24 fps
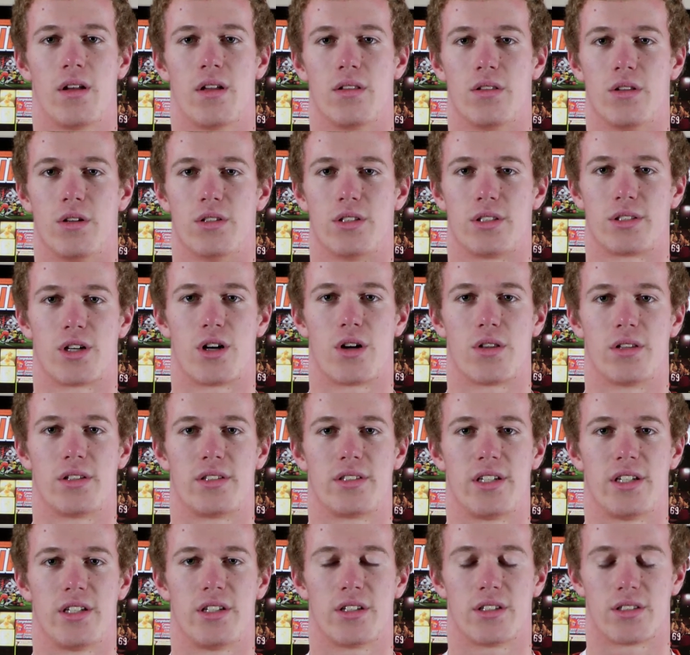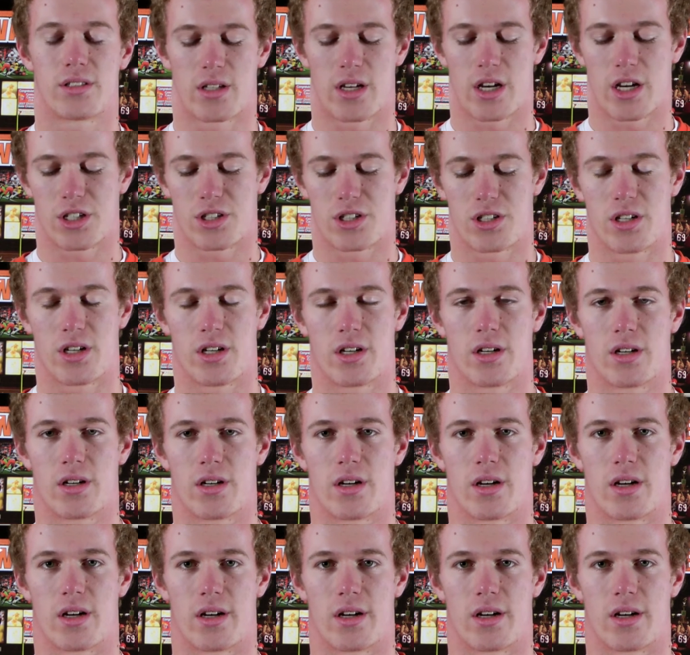losing all the seniors last year.